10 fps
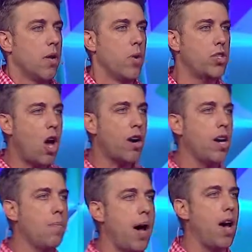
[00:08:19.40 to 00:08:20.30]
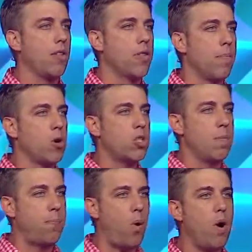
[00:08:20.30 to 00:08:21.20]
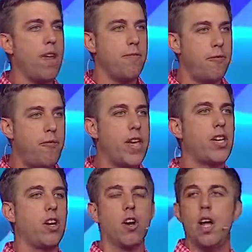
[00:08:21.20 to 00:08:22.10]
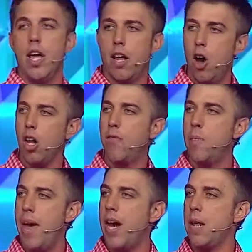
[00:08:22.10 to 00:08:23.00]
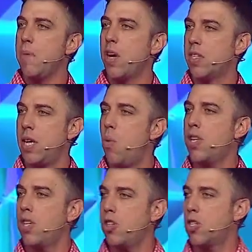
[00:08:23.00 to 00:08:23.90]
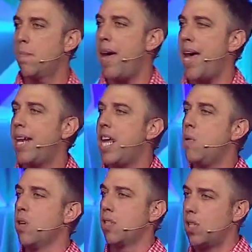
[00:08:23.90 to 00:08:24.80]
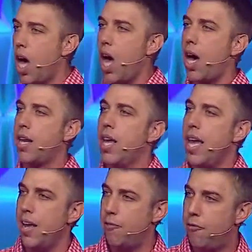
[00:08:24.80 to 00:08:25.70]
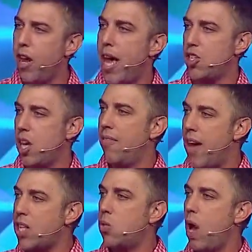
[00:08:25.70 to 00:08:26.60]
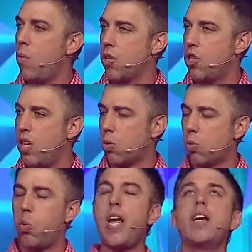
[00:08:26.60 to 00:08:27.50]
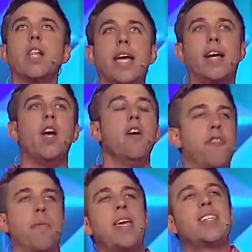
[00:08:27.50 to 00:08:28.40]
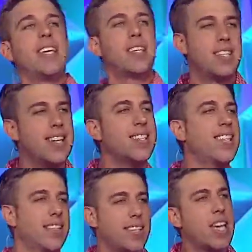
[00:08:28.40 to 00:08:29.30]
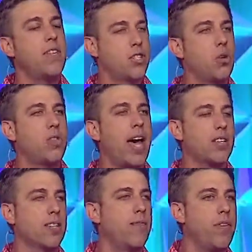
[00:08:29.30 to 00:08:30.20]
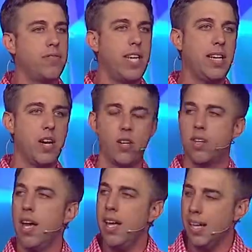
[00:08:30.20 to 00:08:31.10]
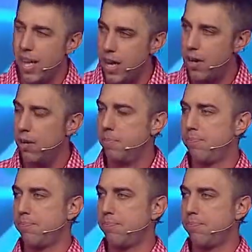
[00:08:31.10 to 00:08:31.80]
We're talking about the most important figure in all of humanity because he wasn't just man, he was God in flesh. And that's why we're still reeling from his existence even 2015 years later.